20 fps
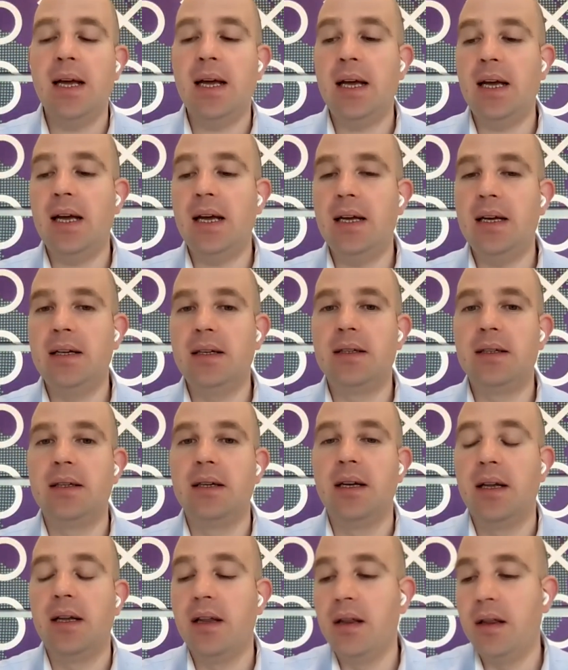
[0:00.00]
And
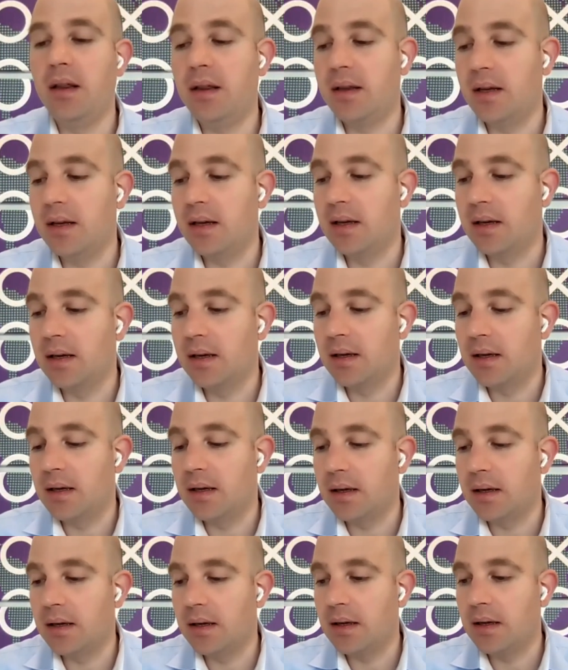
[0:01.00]

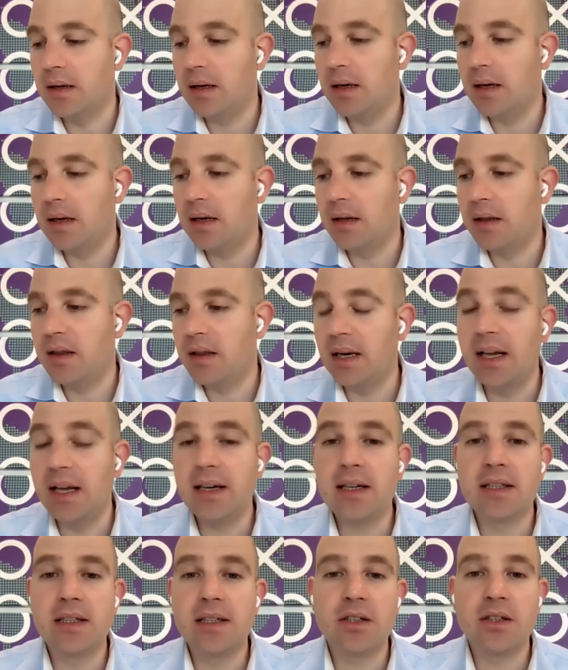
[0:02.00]
the
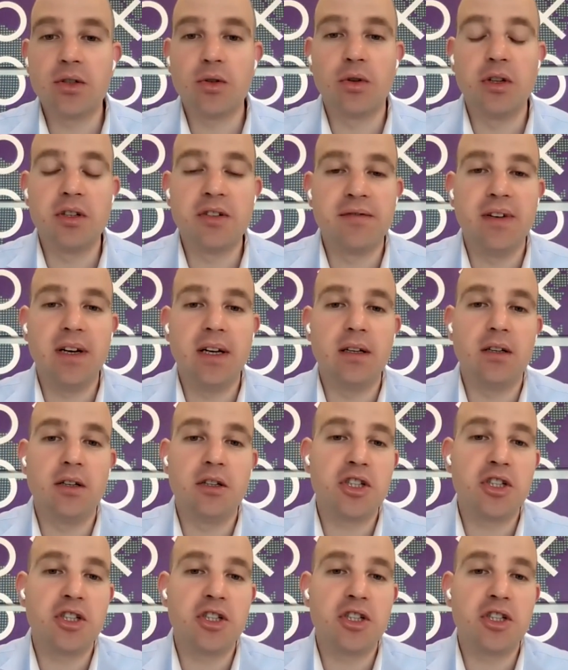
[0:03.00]
legacy storage vendor,